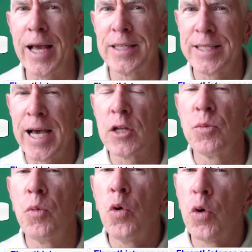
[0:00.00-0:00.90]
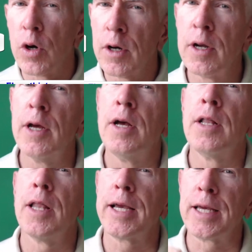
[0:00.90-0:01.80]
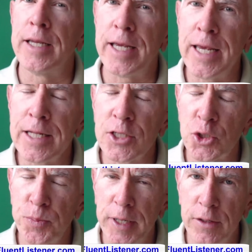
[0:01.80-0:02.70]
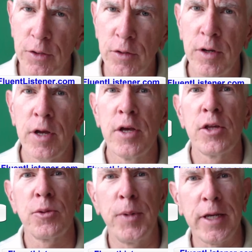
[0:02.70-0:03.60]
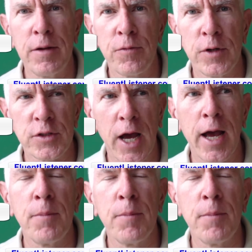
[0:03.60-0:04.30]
I sound more like an English speaker speaking French.